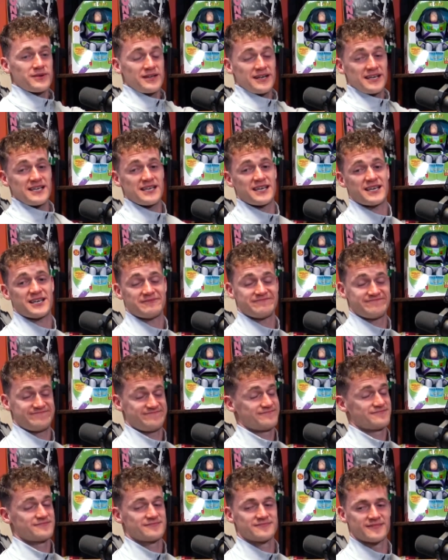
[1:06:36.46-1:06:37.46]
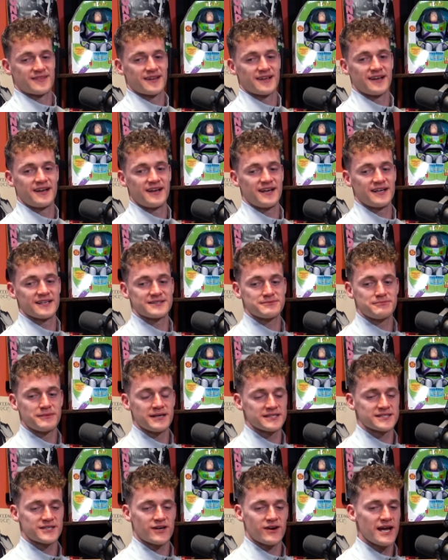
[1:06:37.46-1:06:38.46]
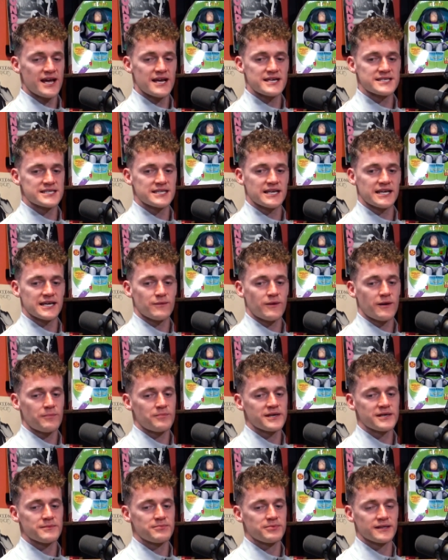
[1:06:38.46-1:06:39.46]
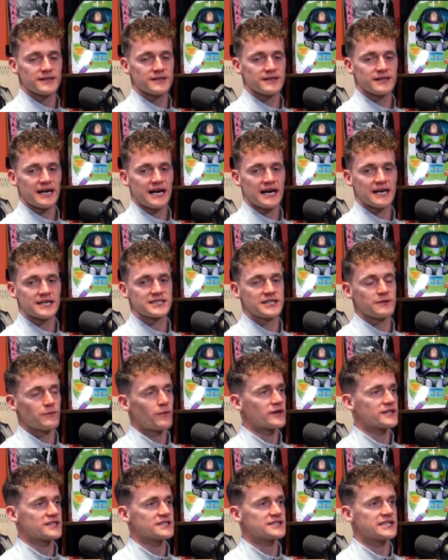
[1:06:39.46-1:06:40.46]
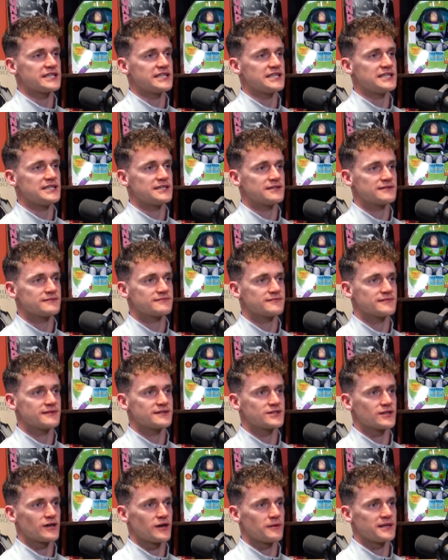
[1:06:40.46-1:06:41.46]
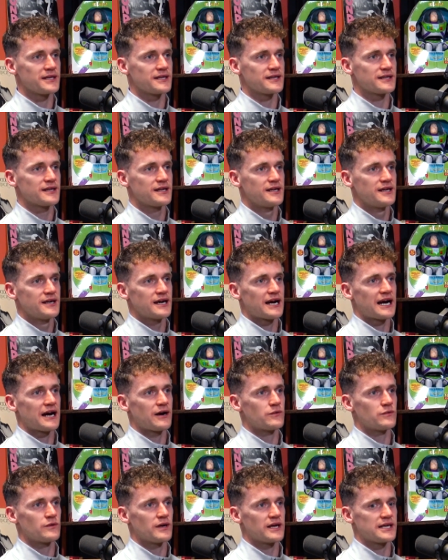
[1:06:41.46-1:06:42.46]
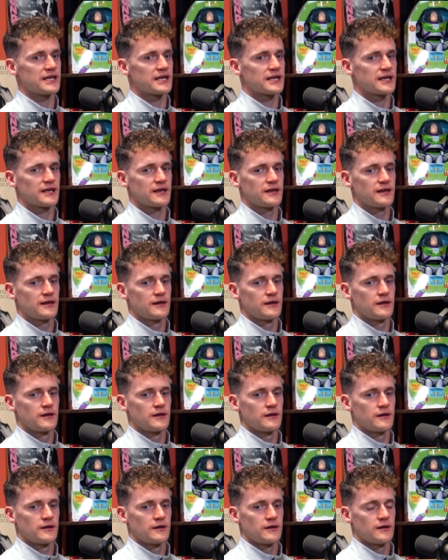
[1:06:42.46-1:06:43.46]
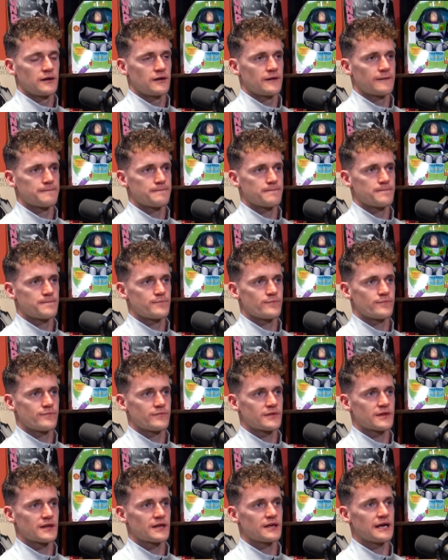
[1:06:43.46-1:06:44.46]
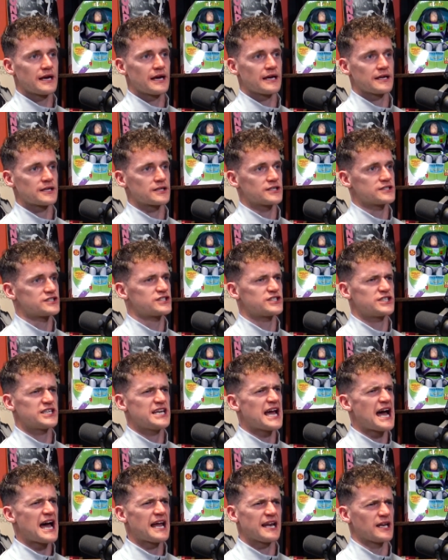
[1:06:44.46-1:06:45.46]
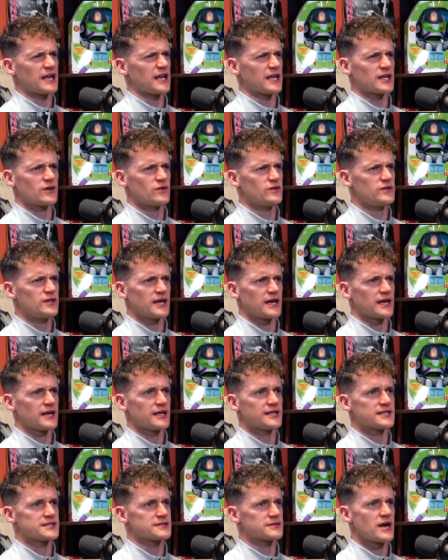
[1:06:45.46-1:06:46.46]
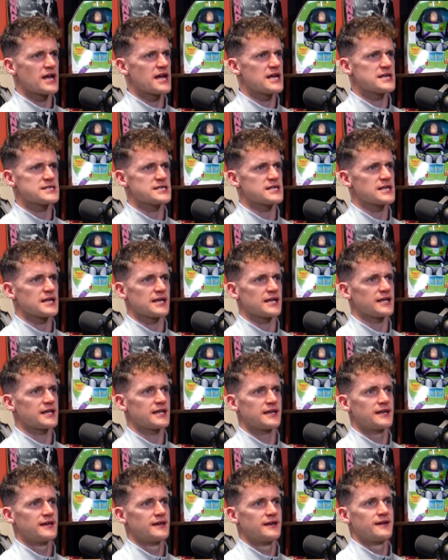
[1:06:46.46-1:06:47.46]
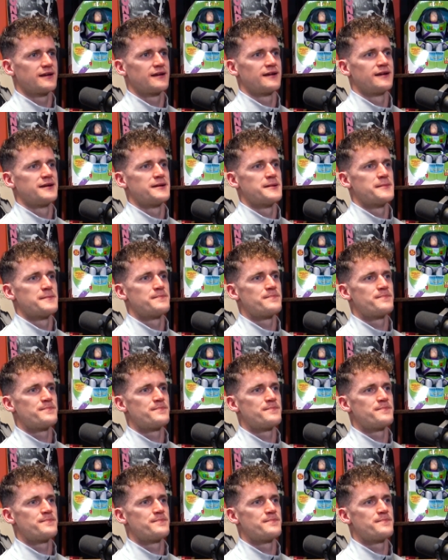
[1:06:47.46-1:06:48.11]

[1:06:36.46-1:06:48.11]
like, it's it's crazy, like what people actually want to see. You know what I mean? How like. Well, that's why I love TikTok. Yeah, you could see Anton, like, couldn't you? It's crazy, like. There's a guy on